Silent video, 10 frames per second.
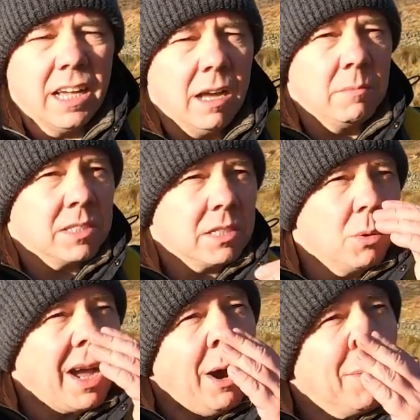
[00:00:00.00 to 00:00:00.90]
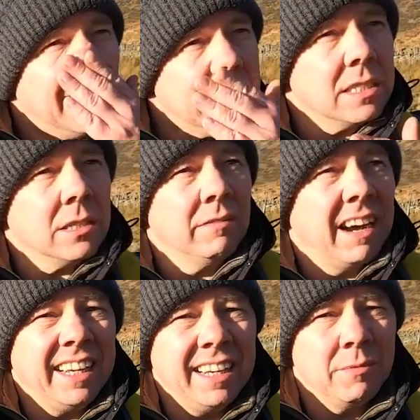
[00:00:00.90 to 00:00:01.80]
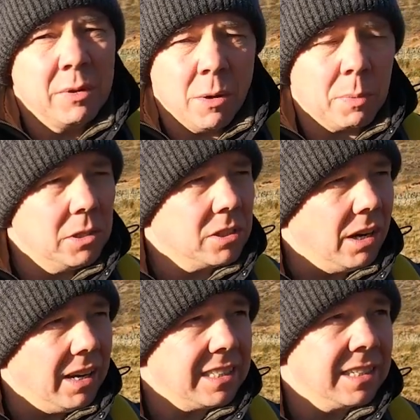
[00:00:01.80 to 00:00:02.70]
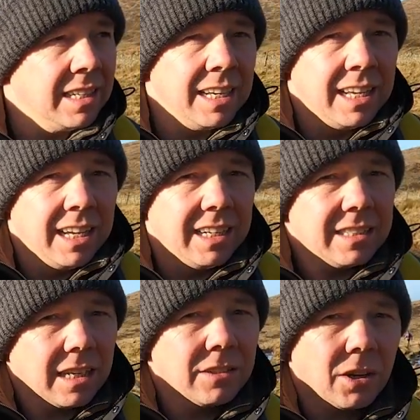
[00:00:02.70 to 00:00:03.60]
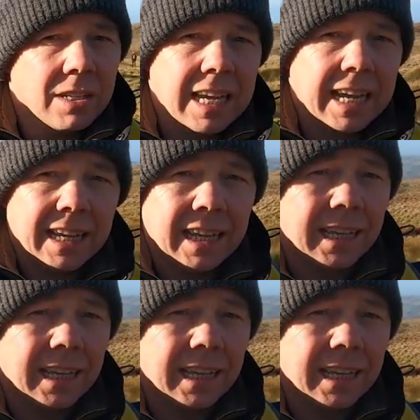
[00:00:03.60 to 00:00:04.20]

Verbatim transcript: Um, still cold, but at least it's not raining and we've got blue skies and the sun shines out,